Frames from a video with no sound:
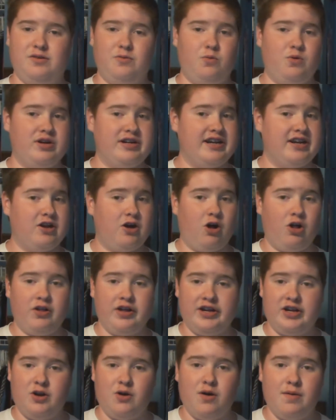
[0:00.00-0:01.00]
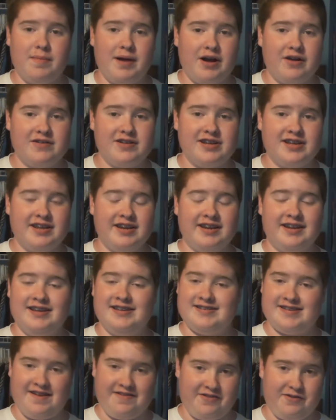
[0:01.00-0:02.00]
all I know about it
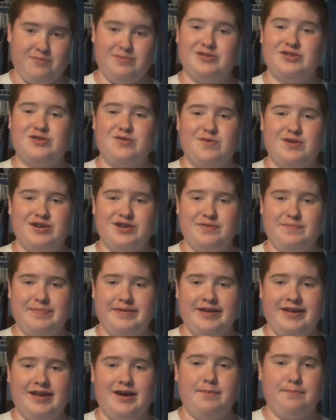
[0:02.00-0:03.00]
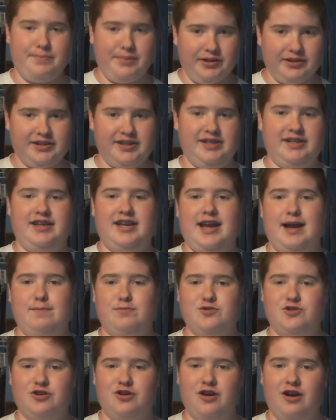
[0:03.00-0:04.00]
is that there was going to be a built-in
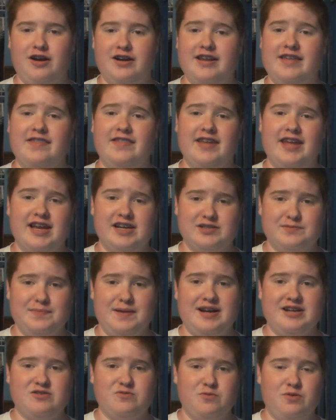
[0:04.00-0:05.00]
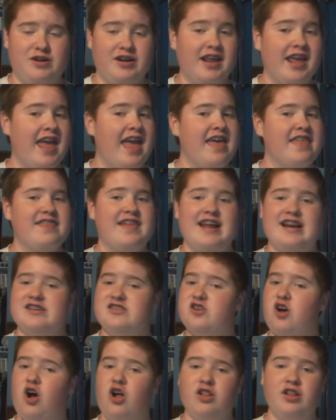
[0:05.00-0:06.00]
capture card in the Xbox One. That
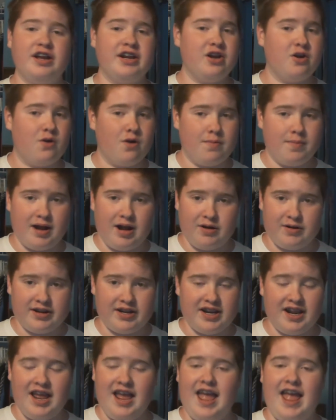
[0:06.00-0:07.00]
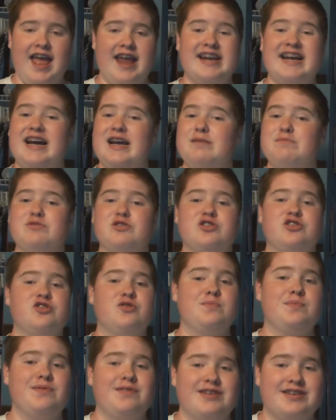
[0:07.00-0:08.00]
is all I know about it, and I am
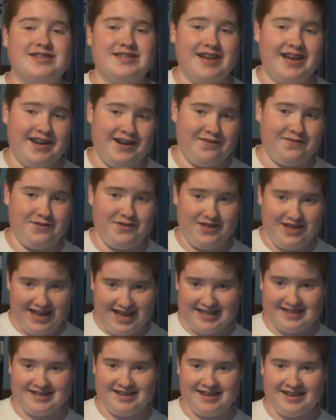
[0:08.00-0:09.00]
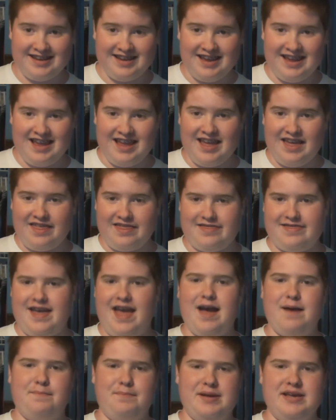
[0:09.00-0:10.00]
super excited for that.
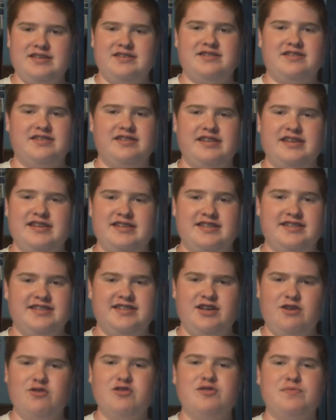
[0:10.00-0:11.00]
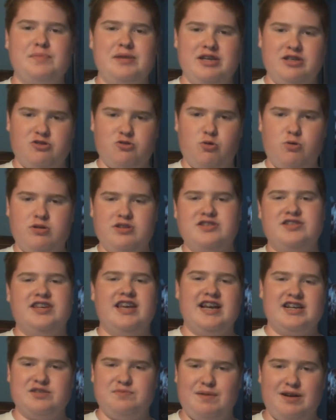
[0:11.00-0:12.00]
That basically steers me towards
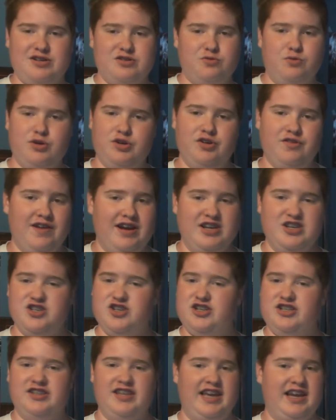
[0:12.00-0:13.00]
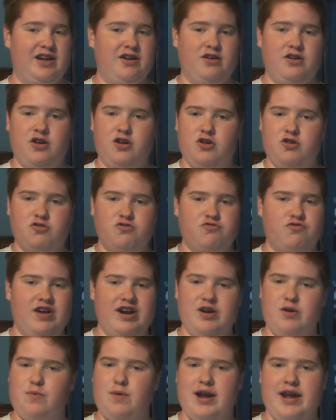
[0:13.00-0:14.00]
the Xbox One direction, like,
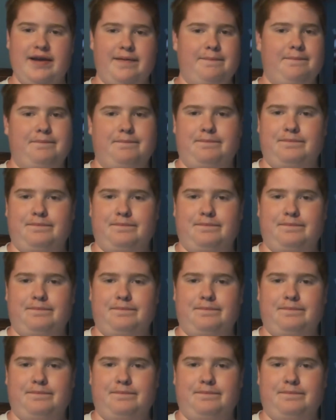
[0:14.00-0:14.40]
right away.